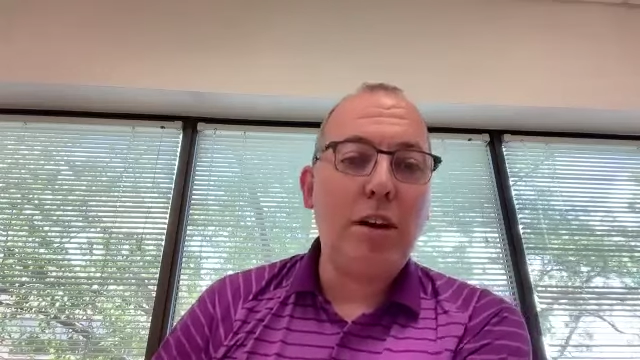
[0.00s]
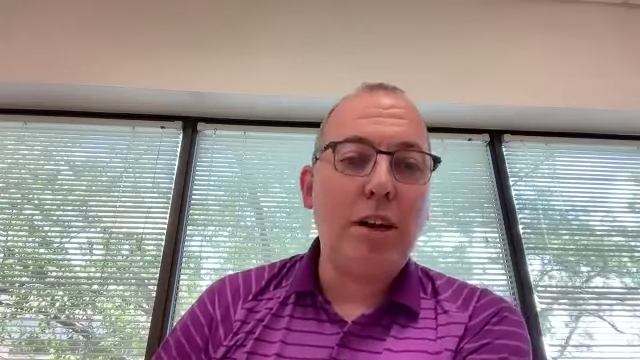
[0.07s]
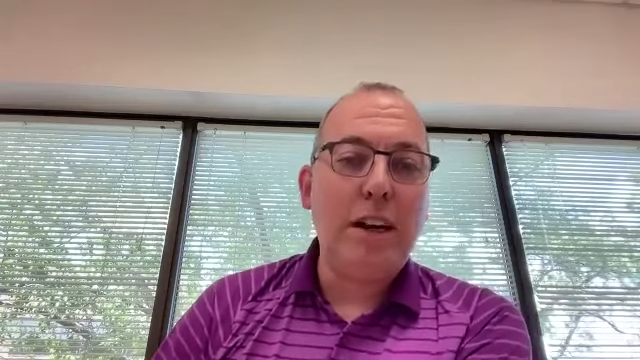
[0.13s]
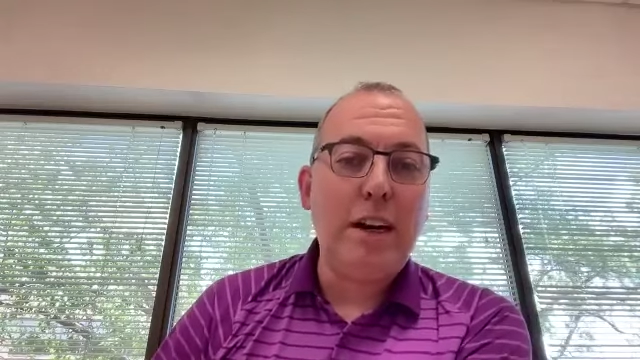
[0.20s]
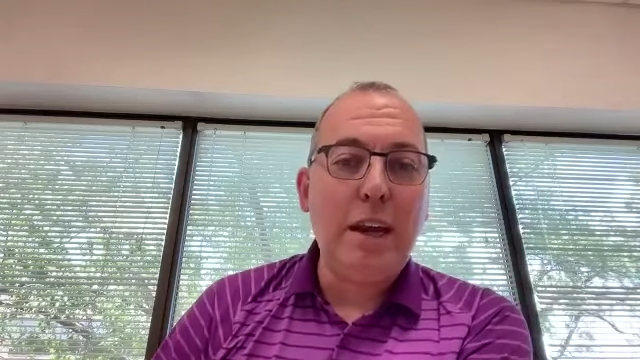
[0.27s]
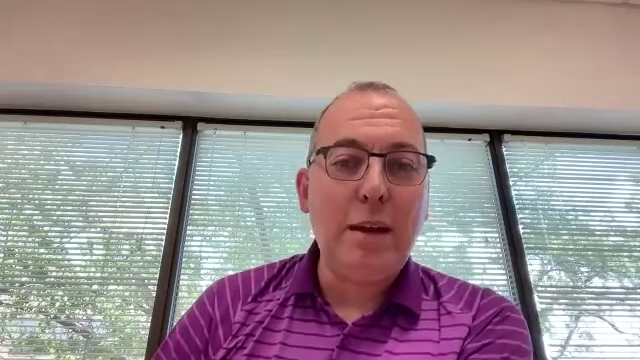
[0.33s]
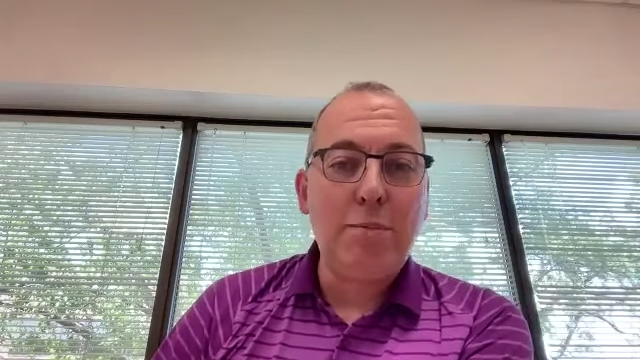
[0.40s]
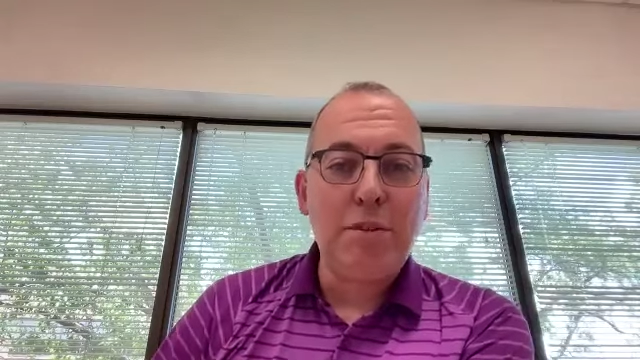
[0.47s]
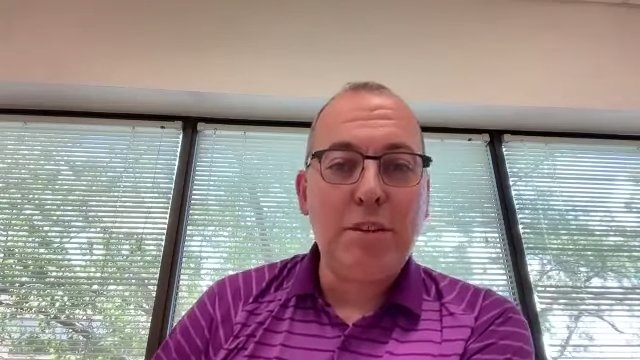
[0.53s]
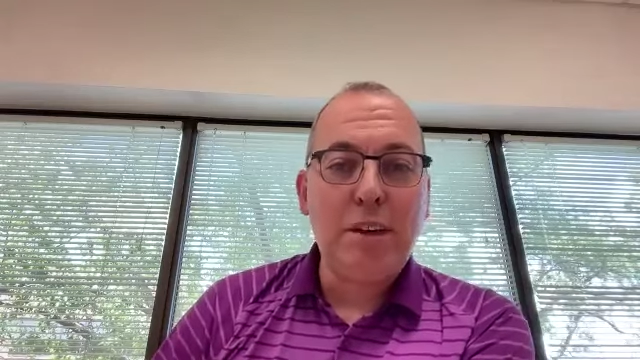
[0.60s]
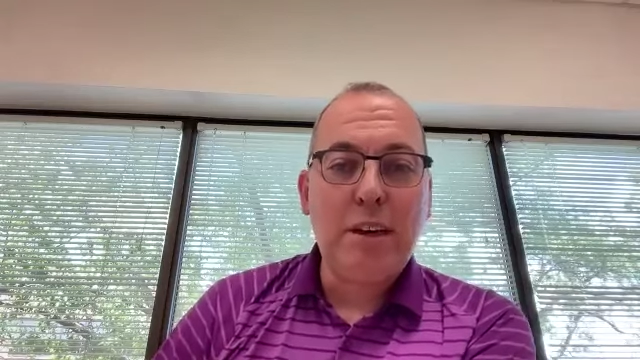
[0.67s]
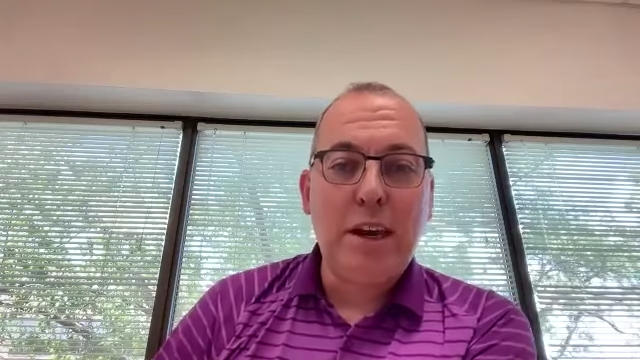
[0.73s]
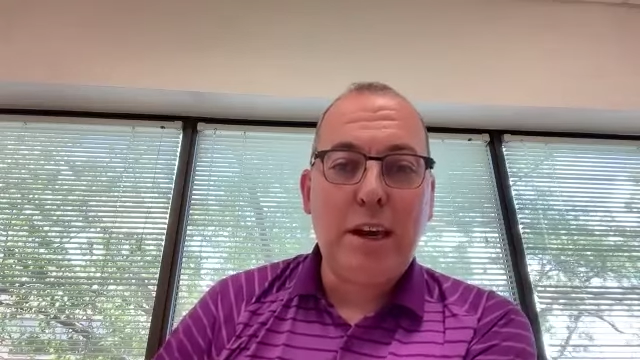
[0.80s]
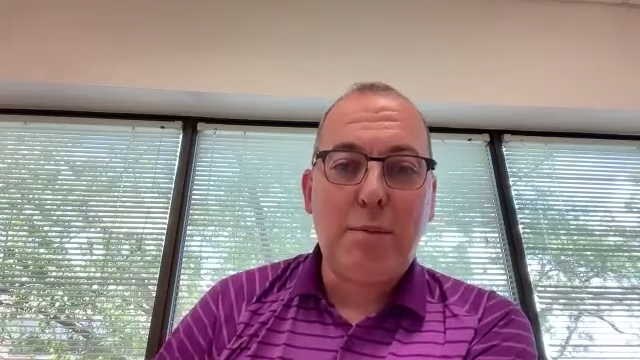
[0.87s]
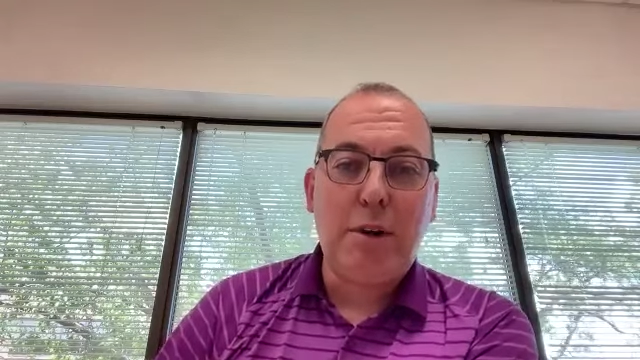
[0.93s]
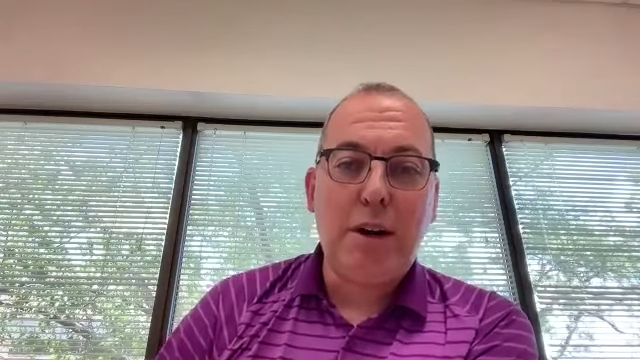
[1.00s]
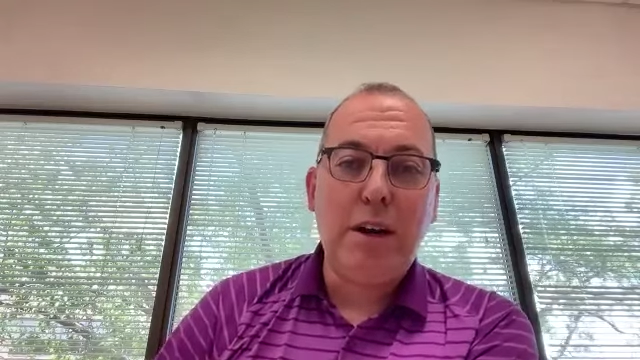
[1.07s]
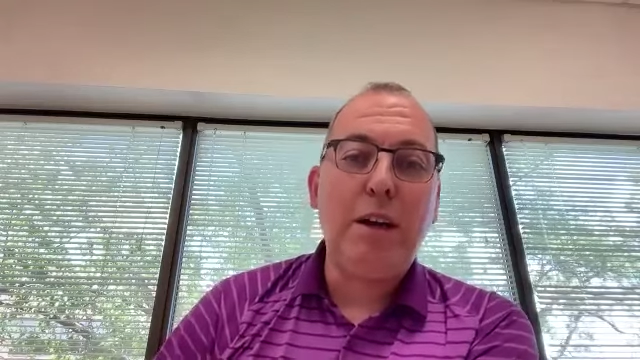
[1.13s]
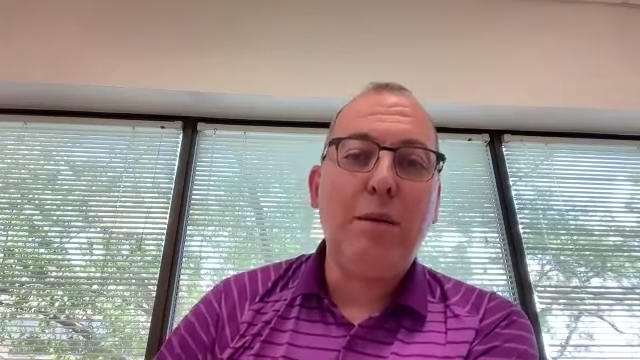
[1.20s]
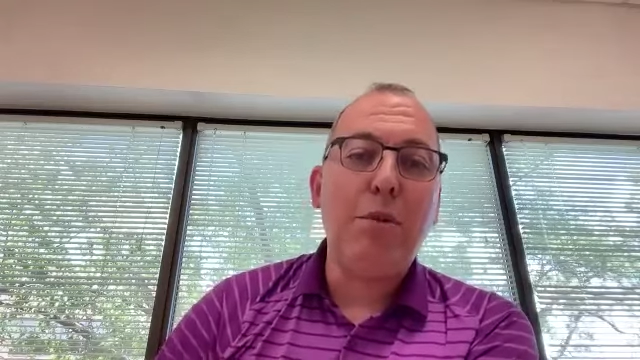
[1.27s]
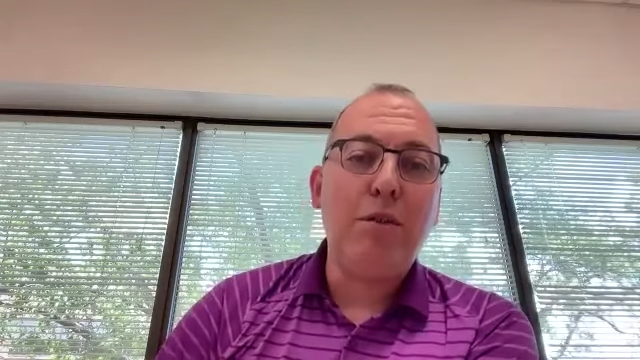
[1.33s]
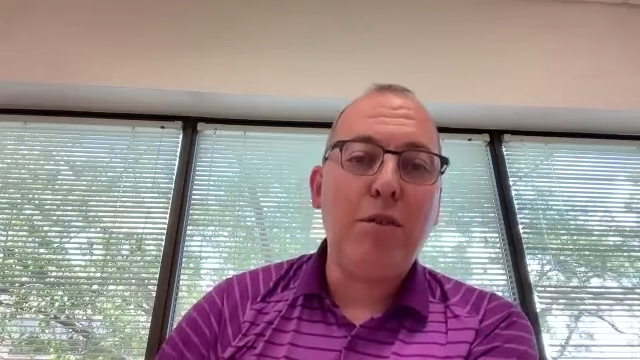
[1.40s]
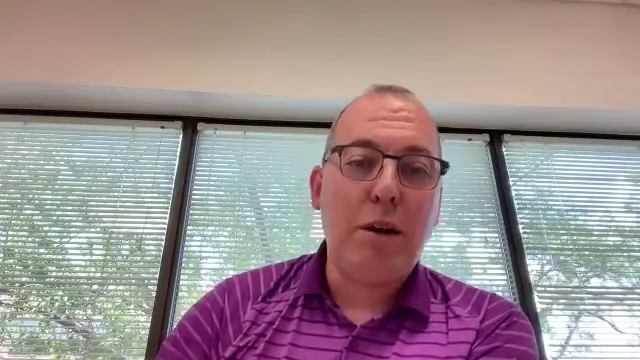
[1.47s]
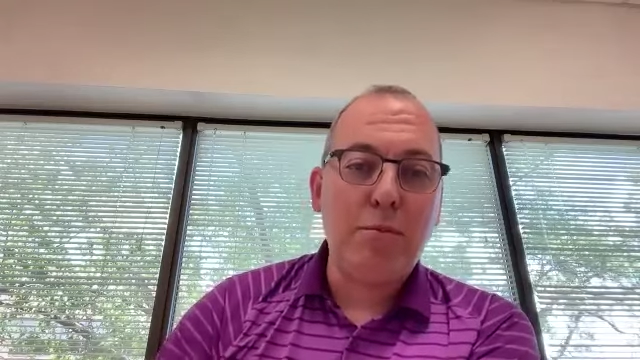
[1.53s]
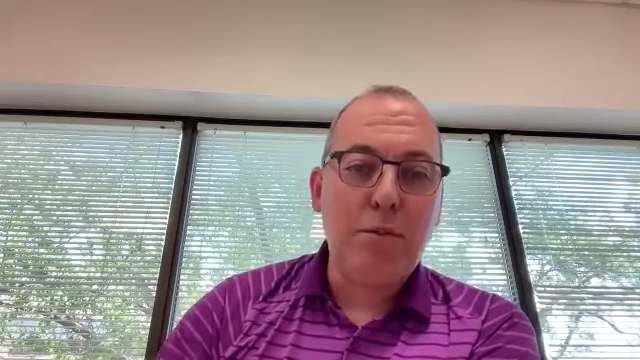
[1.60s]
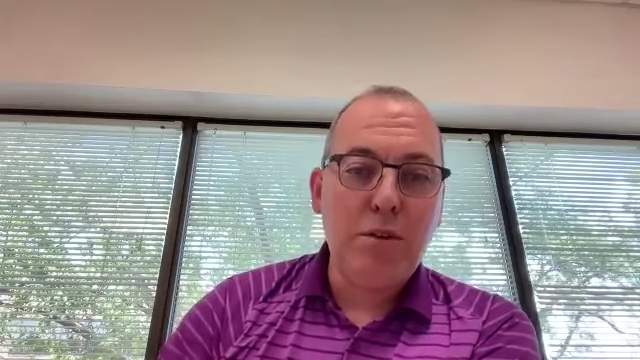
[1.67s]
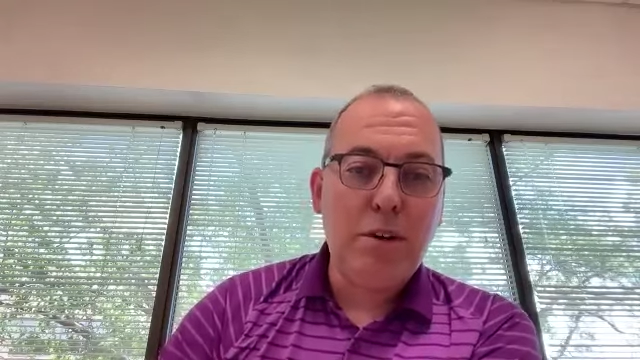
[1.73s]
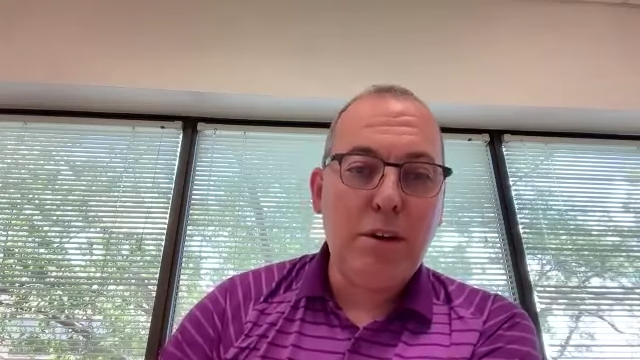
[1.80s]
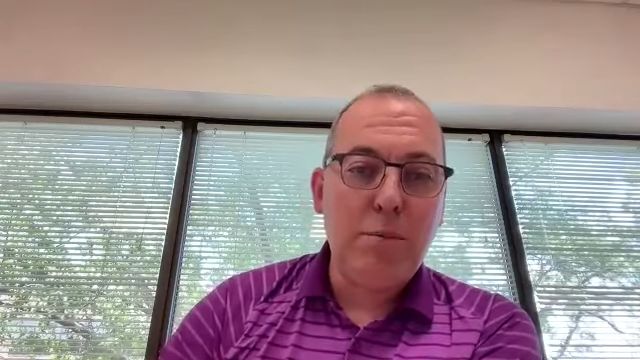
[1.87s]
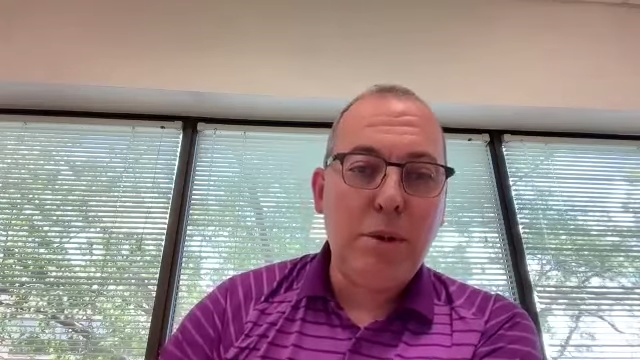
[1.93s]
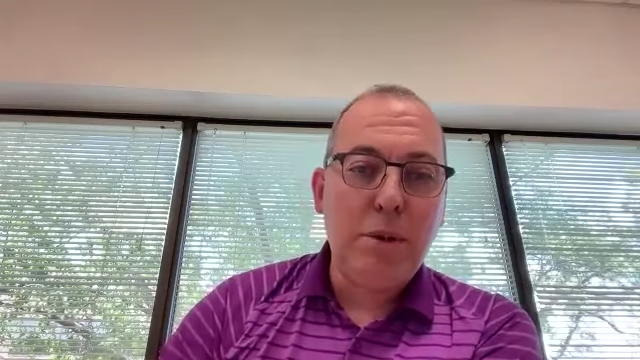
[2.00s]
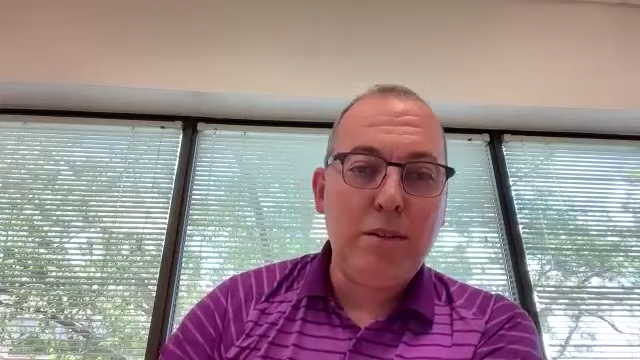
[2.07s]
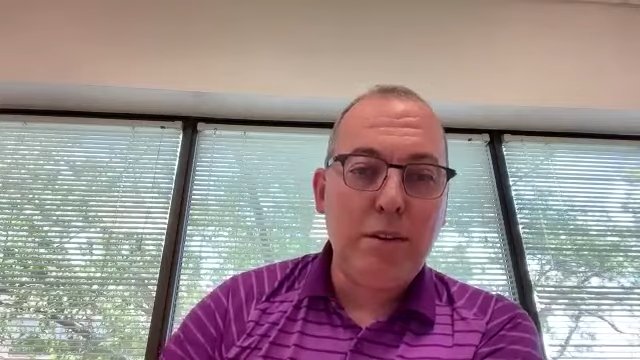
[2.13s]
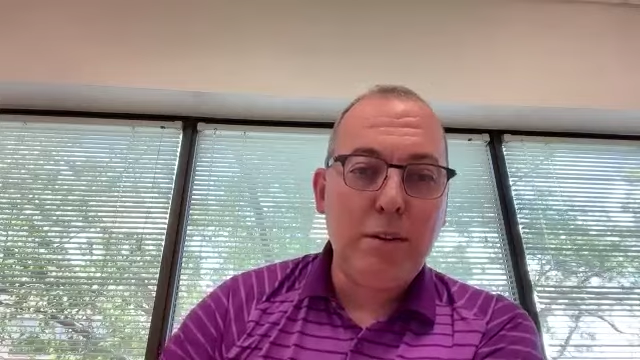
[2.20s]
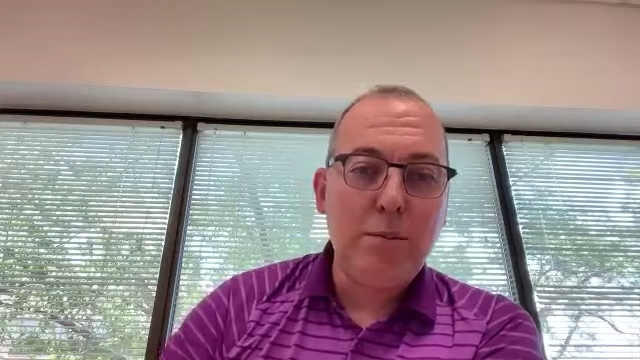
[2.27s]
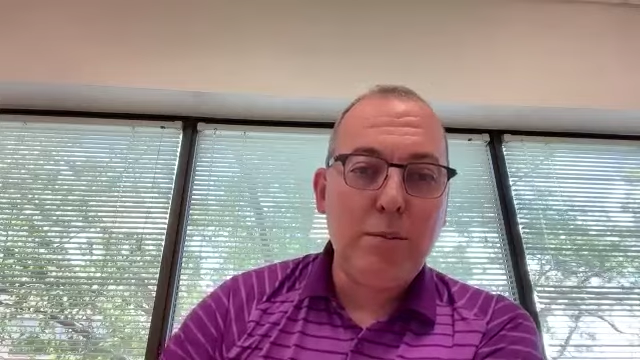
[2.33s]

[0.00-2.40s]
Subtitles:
at an 8% cap rate and move up 200 basis